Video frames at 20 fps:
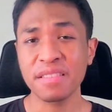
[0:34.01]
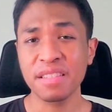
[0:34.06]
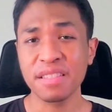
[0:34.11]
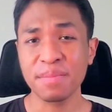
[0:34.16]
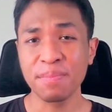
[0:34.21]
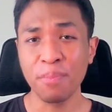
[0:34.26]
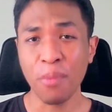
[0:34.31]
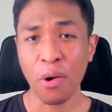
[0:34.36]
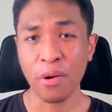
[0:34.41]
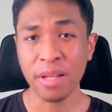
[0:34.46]

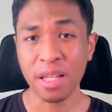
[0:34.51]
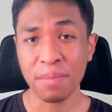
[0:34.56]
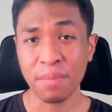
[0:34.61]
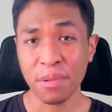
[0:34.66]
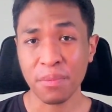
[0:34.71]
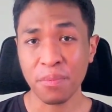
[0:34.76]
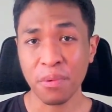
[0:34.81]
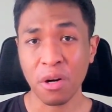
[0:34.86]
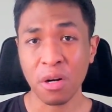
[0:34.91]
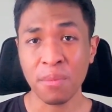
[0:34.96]
this model
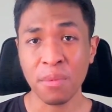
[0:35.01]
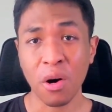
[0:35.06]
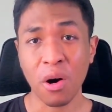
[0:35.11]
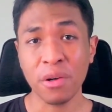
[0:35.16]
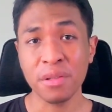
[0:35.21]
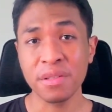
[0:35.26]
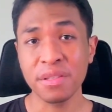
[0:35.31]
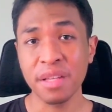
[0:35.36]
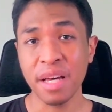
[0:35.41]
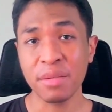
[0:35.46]
perform
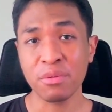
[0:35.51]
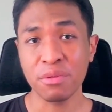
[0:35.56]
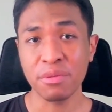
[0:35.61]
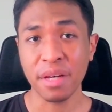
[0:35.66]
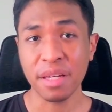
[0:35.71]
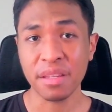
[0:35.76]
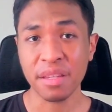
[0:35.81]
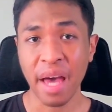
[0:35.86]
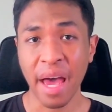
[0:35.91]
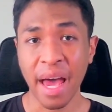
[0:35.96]
on
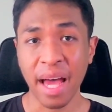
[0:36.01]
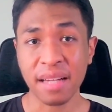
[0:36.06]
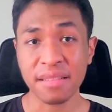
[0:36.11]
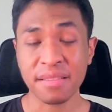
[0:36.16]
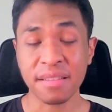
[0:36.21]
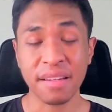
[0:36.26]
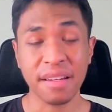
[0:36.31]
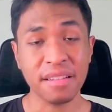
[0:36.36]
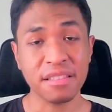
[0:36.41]
day-to-day tasks,